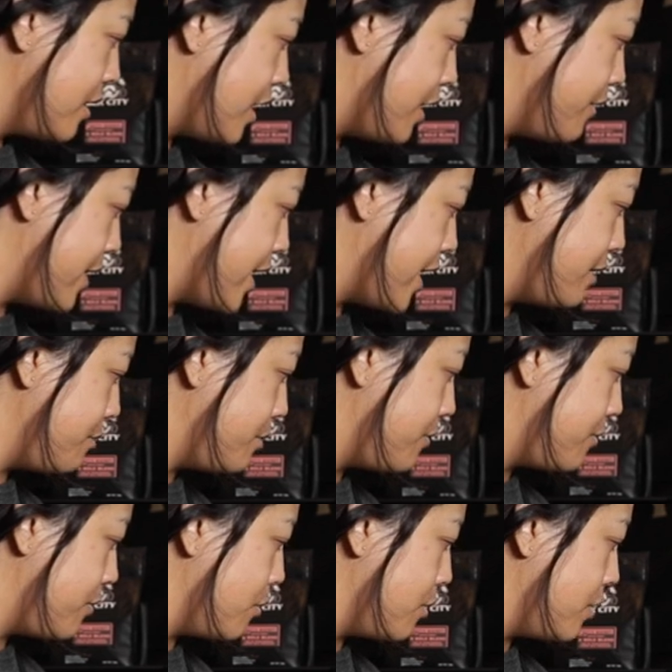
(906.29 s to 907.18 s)
I've had it
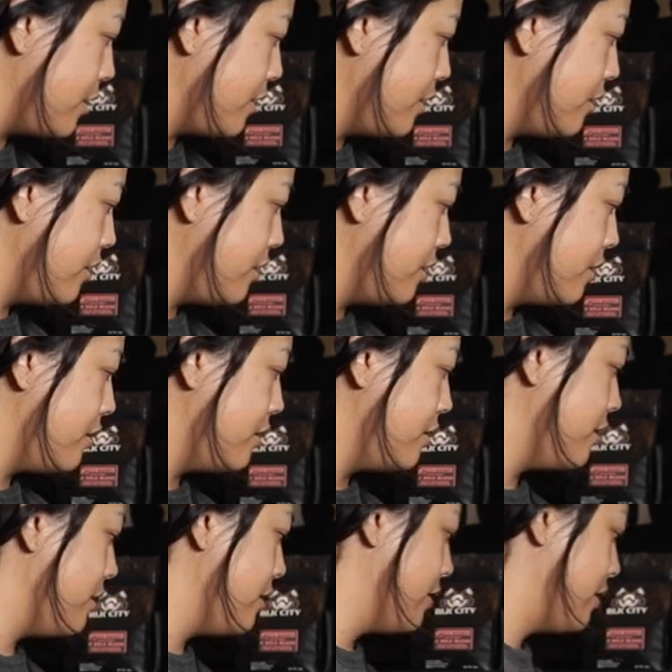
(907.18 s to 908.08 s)
before,
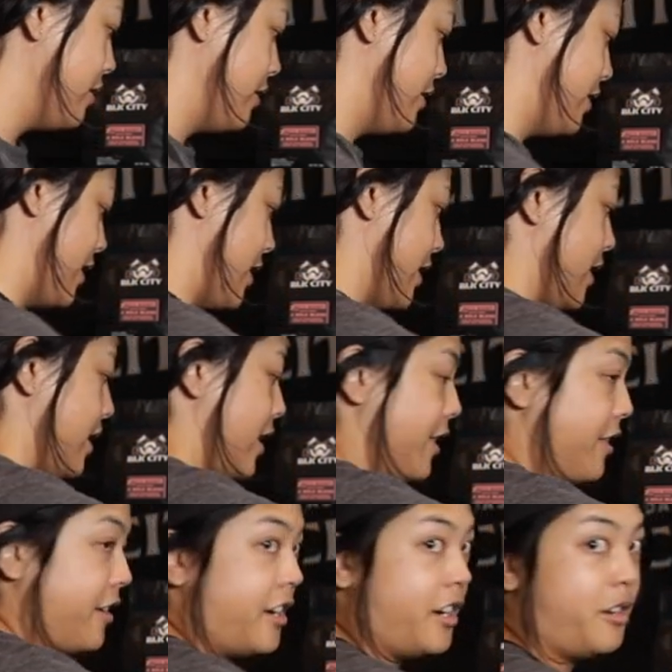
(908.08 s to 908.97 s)
and
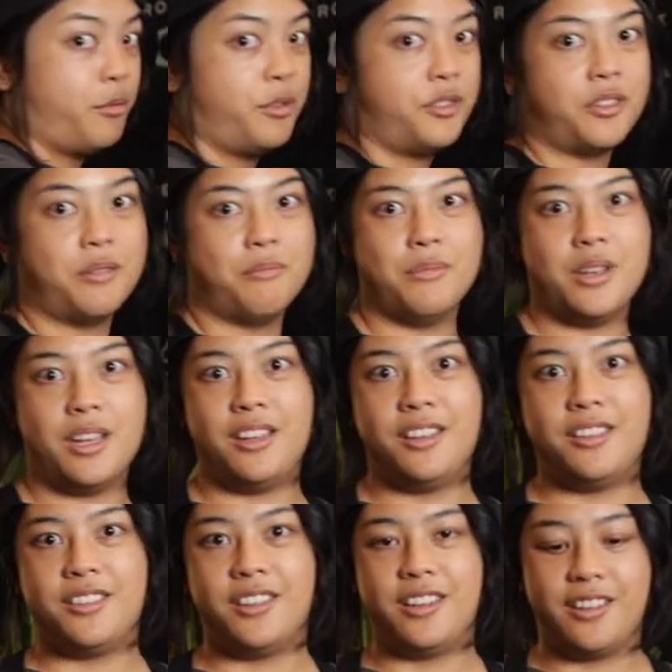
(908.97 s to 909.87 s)
I thought it was
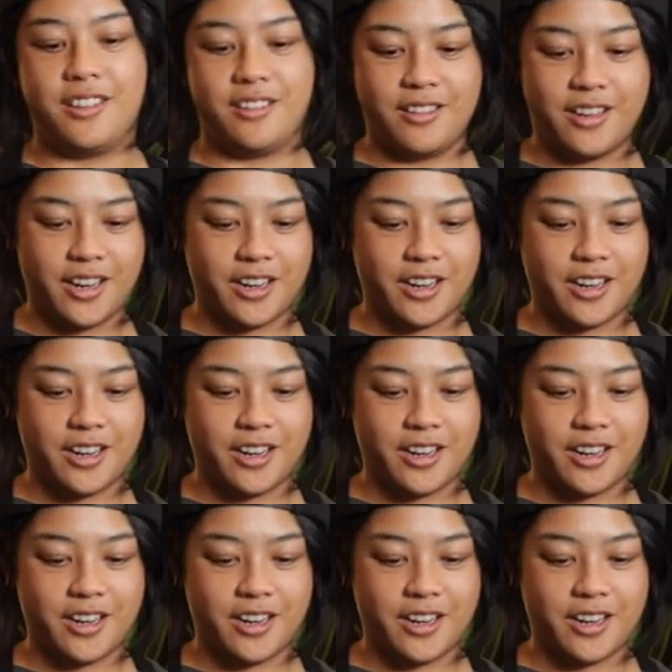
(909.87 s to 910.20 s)
amazing.